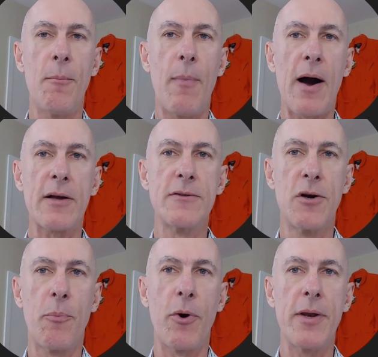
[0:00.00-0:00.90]
Mach
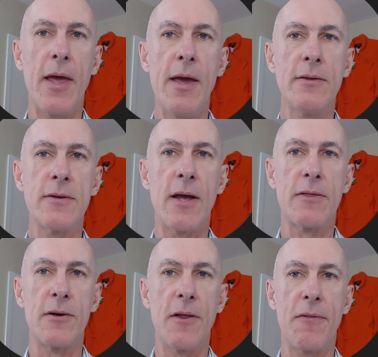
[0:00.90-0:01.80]
0.8
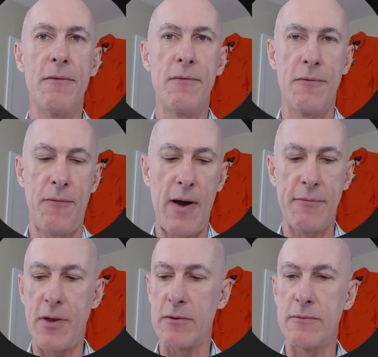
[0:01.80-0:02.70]
at
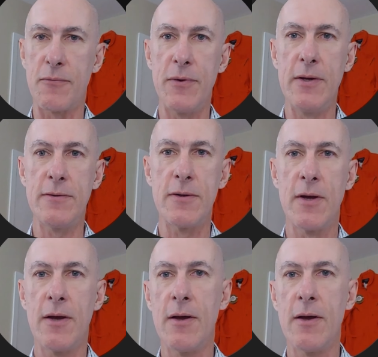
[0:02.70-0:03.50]
35,000 feet.